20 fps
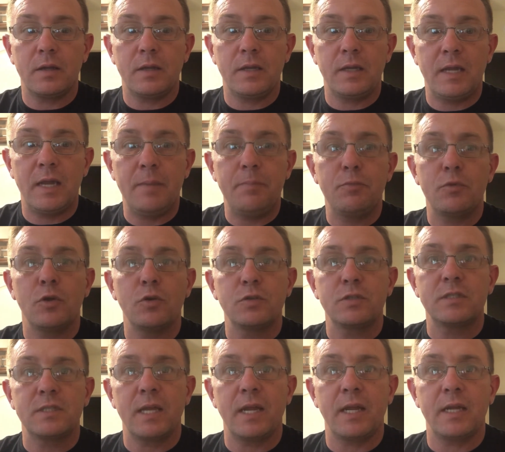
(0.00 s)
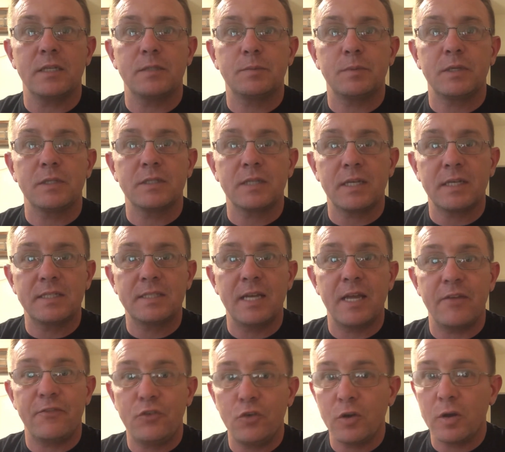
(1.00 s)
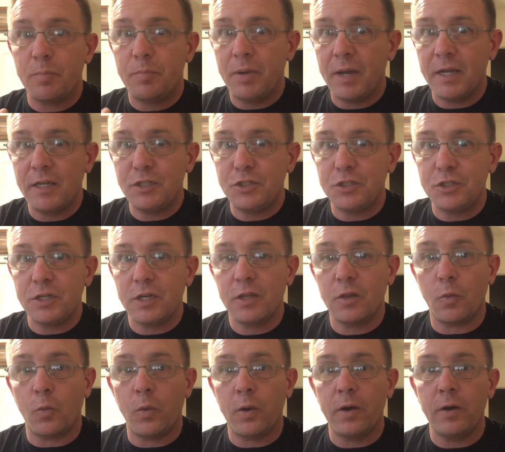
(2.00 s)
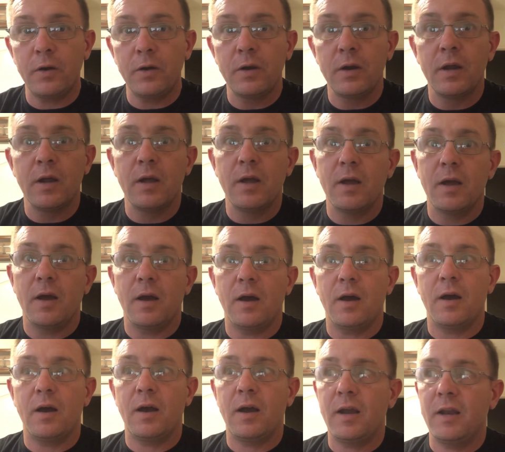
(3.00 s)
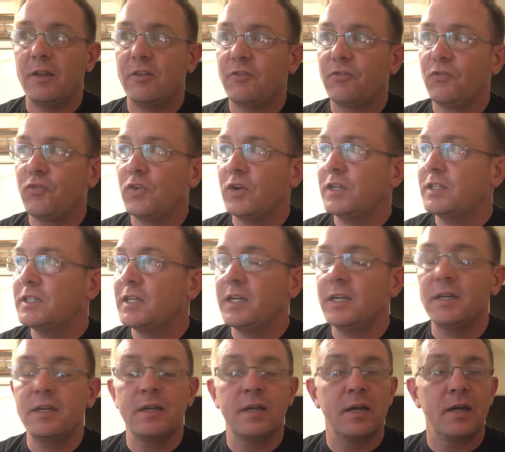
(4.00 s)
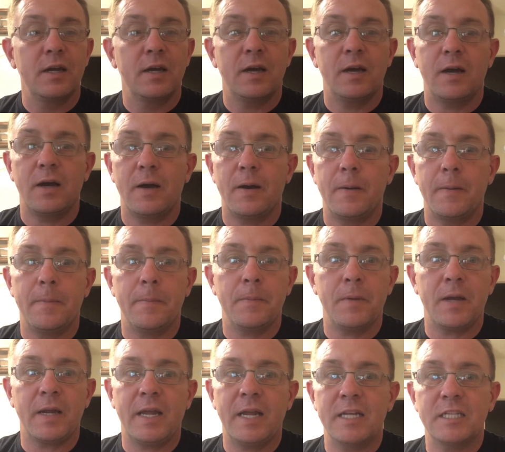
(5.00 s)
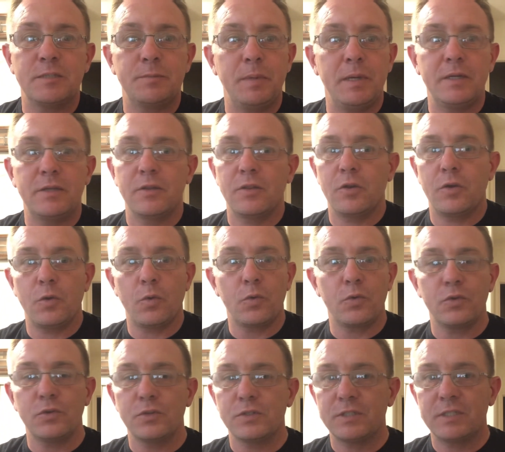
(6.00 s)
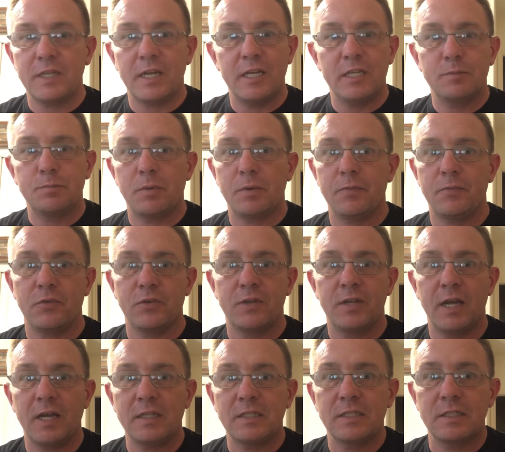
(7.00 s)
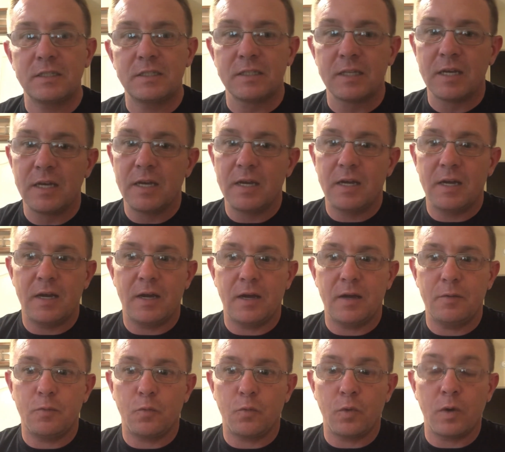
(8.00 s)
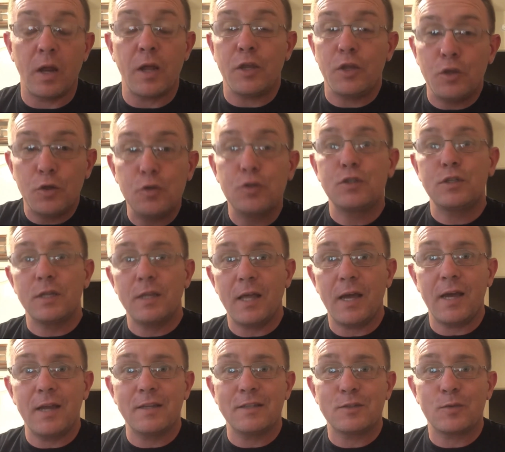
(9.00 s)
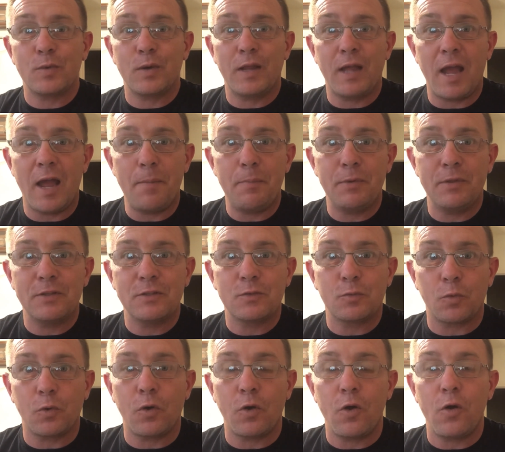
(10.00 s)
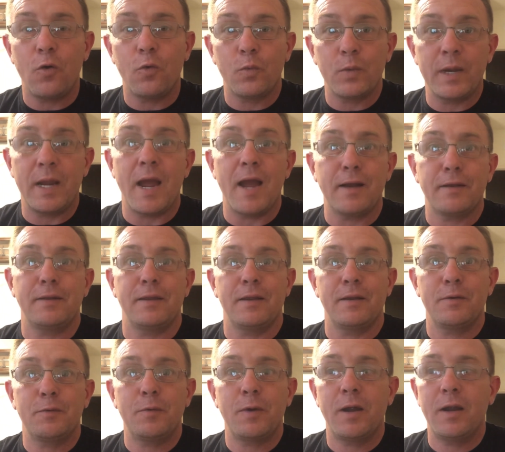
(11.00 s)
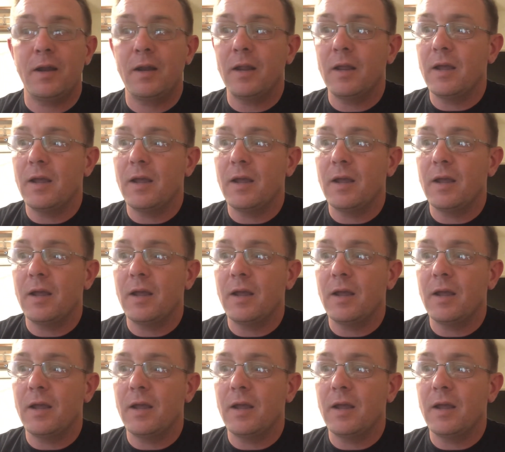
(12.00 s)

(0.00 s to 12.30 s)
keep those things, because like I said, if you're in a pinch in the winter and it's freezing, I can't speak to the northern states, but for Texas, we're not used to that. So when it happens, we're all reacting, right?